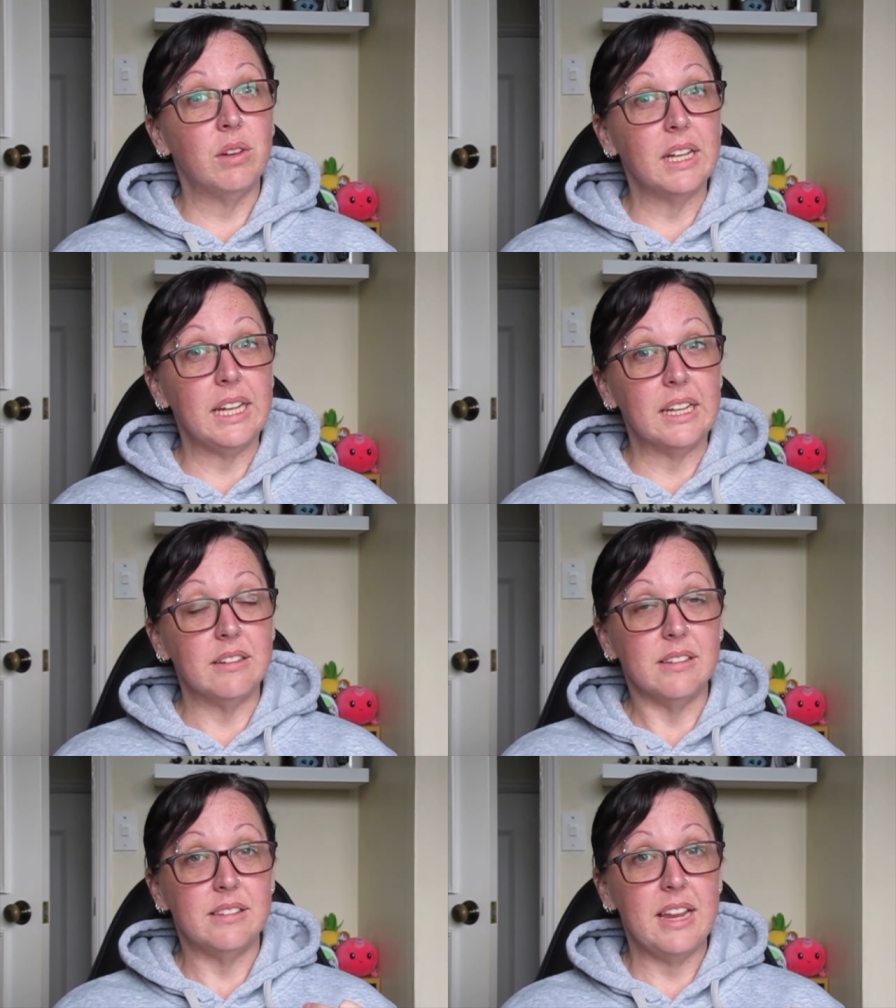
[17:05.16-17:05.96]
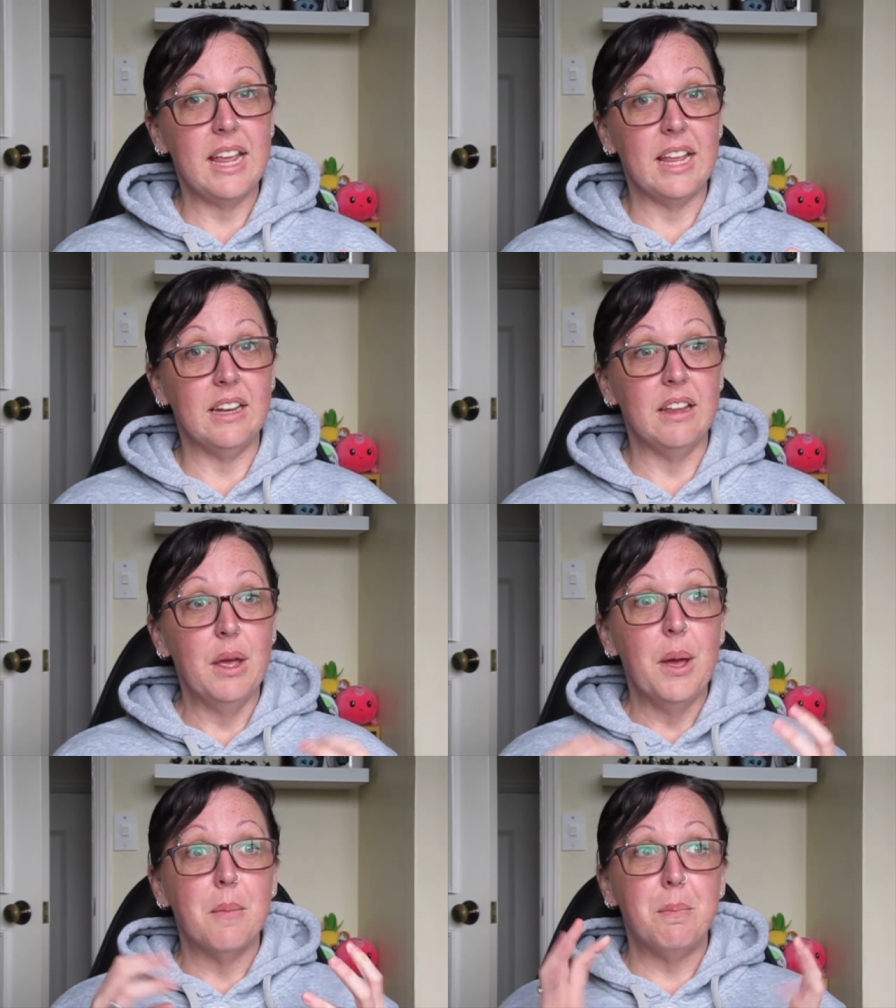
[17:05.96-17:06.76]
really understand
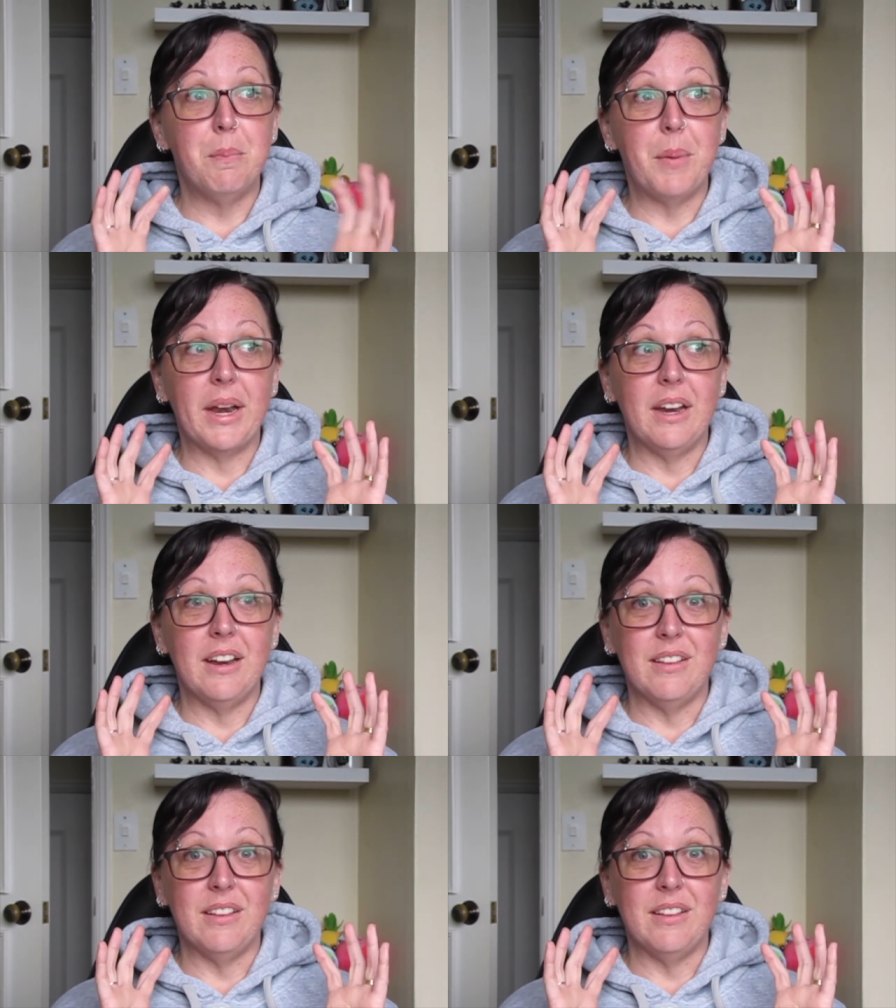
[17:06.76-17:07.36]
but it